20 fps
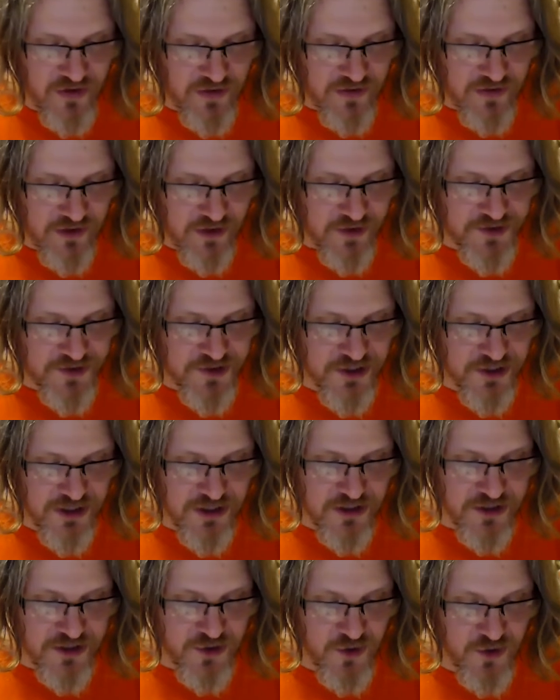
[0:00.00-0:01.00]
Let's
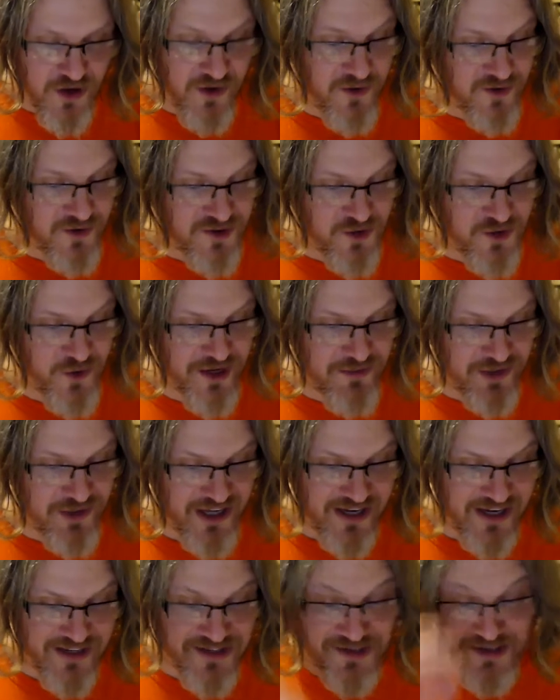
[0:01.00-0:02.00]
see. Twig
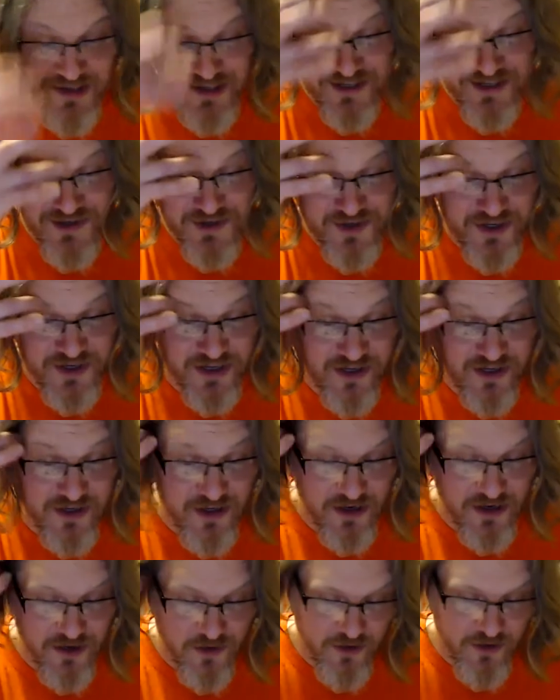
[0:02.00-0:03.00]
blights. Interesting.
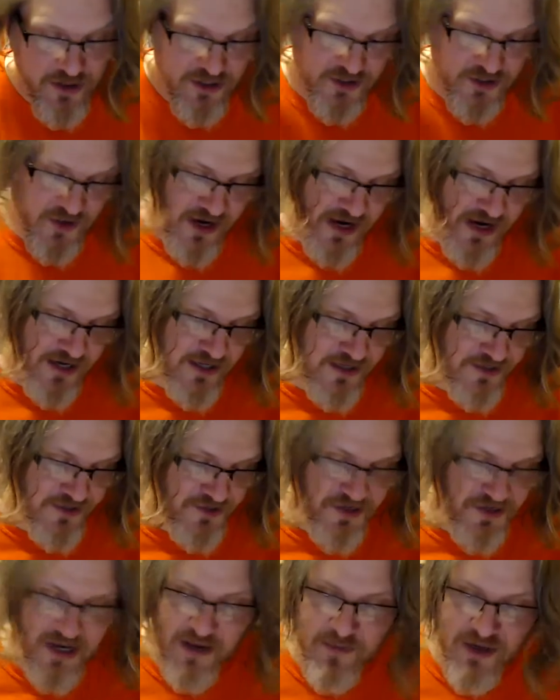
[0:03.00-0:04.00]
Young green dragon,
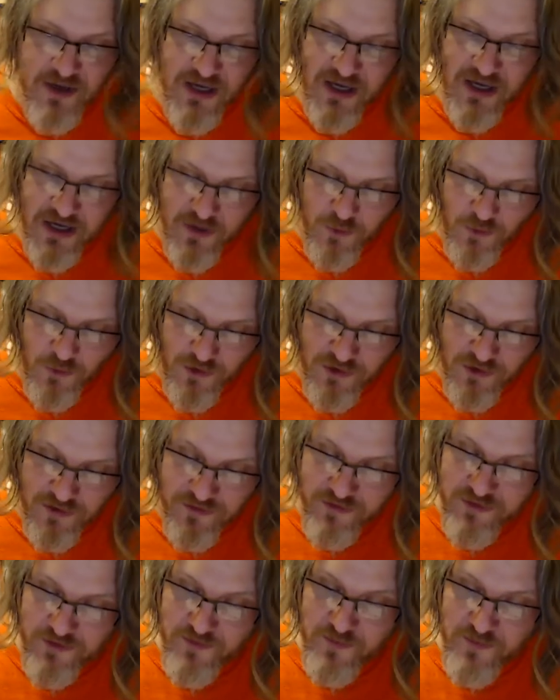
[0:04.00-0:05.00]
zombie, and a
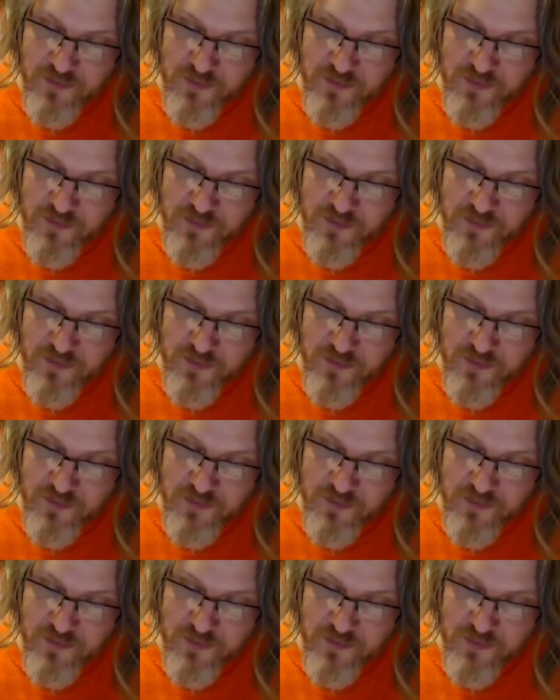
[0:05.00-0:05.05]
wolf.